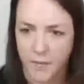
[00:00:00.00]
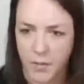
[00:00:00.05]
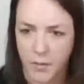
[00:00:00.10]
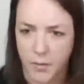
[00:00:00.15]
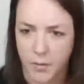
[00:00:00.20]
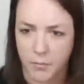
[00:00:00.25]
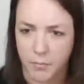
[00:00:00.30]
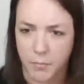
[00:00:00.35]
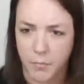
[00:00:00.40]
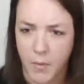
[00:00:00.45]

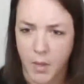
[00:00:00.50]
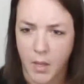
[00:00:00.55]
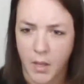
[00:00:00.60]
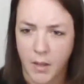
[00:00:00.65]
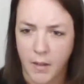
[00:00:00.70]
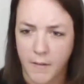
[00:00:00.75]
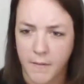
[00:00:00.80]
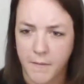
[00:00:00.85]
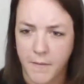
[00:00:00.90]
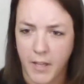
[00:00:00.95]
a
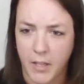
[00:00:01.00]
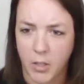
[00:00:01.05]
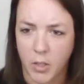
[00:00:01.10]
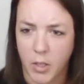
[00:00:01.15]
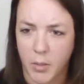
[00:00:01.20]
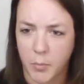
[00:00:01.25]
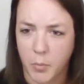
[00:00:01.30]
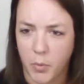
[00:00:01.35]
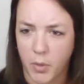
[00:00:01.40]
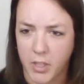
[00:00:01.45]

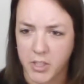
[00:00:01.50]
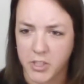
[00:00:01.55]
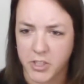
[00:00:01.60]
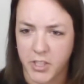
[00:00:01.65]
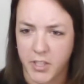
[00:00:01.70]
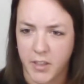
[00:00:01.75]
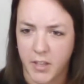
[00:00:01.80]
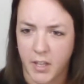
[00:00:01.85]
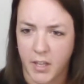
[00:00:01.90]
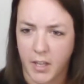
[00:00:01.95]
follow-up
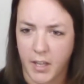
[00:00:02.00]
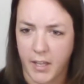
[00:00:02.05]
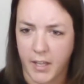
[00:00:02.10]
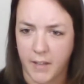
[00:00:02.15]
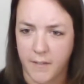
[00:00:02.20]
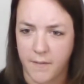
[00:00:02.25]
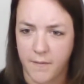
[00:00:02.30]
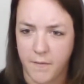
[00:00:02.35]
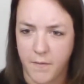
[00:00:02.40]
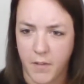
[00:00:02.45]
question that I
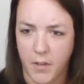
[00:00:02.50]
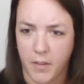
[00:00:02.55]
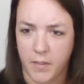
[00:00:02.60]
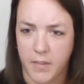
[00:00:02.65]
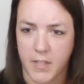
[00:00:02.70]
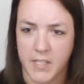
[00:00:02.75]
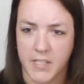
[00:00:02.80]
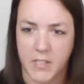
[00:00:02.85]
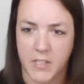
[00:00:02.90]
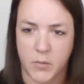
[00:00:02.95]
can field
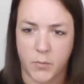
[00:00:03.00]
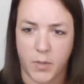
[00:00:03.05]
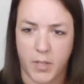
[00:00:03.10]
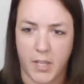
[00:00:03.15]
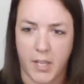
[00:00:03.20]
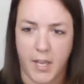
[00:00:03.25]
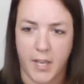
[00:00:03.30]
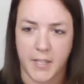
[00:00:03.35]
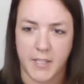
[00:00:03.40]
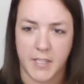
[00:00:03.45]
this one.
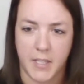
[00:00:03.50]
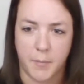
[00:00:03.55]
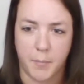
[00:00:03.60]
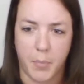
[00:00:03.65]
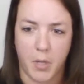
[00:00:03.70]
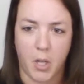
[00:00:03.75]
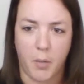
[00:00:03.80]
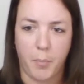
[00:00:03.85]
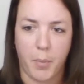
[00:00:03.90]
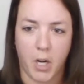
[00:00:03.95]
He asked the
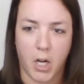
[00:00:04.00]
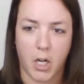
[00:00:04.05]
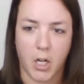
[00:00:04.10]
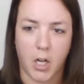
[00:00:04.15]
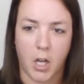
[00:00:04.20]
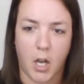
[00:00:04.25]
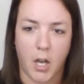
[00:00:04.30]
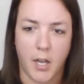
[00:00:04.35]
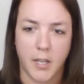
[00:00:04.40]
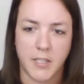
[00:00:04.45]
ballpark
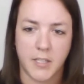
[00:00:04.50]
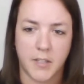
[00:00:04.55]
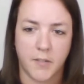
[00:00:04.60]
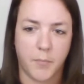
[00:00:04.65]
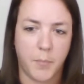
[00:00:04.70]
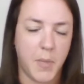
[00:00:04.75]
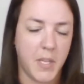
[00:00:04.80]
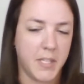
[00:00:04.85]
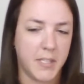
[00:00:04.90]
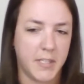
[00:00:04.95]
cost
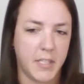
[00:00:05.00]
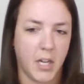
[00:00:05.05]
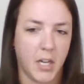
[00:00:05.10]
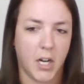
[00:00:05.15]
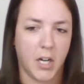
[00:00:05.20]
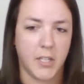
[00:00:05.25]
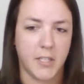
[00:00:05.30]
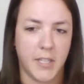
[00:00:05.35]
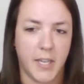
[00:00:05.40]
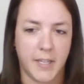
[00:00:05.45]
of
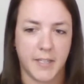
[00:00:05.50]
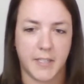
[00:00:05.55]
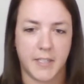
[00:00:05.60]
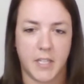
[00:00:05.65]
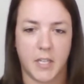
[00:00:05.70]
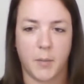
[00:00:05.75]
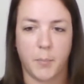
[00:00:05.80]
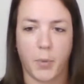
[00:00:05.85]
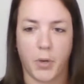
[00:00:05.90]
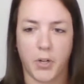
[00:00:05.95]
PCR
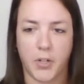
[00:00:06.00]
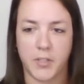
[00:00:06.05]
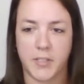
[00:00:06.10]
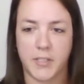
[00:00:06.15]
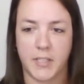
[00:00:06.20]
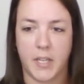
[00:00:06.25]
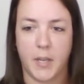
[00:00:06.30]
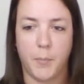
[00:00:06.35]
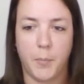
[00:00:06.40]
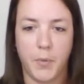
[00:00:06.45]
testing per
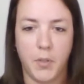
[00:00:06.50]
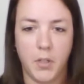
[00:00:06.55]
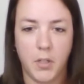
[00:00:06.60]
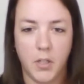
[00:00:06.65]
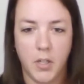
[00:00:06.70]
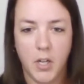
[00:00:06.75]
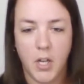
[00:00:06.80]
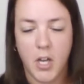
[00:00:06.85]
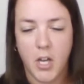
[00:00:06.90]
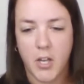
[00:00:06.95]

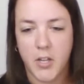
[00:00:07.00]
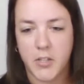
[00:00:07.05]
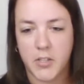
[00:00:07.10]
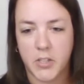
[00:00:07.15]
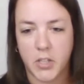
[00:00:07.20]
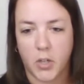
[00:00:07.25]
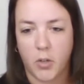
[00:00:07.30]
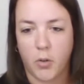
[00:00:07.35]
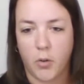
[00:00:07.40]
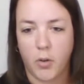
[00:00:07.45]
sample.
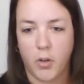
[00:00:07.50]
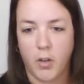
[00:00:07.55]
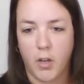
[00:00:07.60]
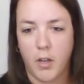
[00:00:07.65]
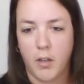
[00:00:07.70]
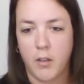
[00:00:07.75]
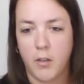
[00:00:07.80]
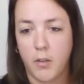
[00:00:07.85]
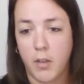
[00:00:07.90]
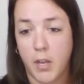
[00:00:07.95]
So
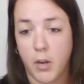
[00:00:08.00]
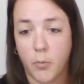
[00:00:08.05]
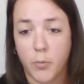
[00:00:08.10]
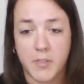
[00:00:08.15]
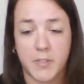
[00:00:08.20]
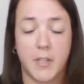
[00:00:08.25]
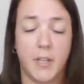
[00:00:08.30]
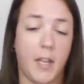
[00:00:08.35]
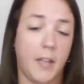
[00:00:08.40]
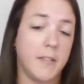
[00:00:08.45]
here
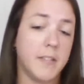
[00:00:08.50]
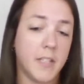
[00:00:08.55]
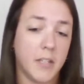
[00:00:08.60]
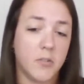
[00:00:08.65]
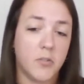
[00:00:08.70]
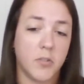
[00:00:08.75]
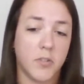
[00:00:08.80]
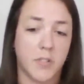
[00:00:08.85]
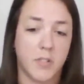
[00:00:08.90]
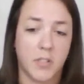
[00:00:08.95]
at
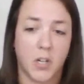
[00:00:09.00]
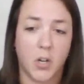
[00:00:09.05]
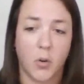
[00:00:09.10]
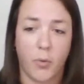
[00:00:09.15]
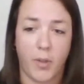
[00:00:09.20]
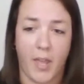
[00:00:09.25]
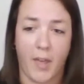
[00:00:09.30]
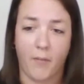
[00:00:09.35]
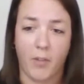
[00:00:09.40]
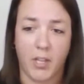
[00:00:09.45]
CentralStar,
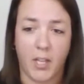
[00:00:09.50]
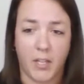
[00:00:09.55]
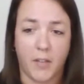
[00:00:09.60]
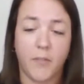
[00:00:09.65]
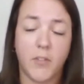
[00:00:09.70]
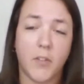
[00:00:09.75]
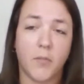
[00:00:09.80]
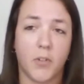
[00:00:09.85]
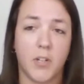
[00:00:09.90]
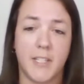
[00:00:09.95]
we have a lot
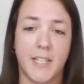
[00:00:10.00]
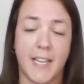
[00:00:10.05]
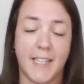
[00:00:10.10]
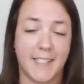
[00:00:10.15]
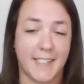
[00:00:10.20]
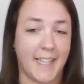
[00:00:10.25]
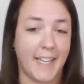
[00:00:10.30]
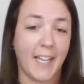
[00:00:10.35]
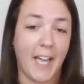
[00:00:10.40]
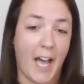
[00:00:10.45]
of different
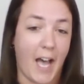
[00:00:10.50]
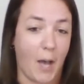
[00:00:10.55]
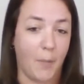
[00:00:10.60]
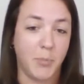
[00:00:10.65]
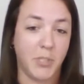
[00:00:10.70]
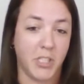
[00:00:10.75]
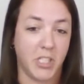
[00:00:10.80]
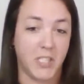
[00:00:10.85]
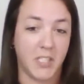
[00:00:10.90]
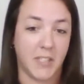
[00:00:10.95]
testing
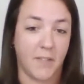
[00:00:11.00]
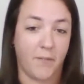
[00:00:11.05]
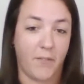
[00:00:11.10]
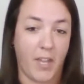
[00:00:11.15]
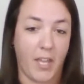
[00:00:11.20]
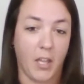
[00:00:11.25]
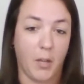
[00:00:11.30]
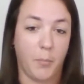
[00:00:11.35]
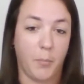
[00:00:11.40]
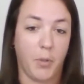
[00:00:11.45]
options
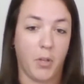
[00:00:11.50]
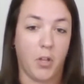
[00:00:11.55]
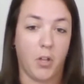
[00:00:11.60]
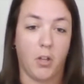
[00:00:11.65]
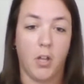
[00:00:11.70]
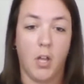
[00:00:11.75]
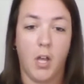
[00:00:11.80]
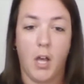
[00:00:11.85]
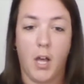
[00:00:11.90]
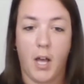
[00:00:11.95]

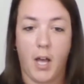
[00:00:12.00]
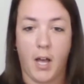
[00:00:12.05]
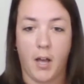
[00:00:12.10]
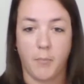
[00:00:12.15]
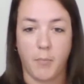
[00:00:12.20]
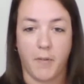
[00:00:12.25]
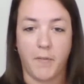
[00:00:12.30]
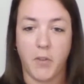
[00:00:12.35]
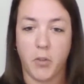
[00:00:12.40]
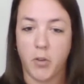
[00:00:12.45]
available,
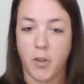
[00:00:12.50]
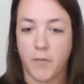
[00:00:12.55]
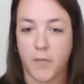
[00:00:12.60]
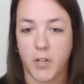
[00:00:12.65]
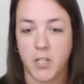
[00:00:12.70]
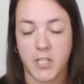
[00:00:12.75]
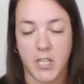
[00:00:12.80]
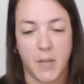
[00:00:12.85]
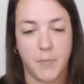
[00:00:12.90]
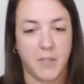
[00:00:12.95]
a few
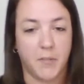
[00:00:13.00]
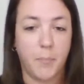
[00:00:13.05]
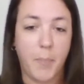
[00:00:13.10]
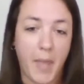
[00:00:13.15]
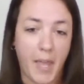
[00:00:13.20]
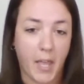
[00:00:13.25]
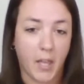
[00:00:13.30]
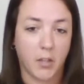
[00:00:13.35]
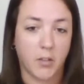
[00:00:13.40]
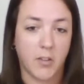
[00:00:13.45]
different types of
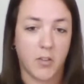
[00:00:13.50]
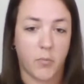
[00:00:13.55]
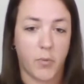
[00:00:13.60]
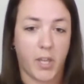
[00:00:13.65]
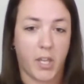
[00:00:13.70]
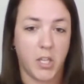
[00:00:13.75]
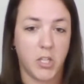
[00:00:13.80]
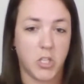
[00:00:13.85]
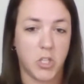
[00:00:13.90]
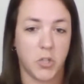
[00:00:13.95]
panels we
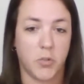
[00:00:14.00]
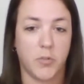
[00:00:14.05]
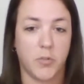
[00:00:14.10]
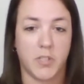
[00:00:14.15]
can do,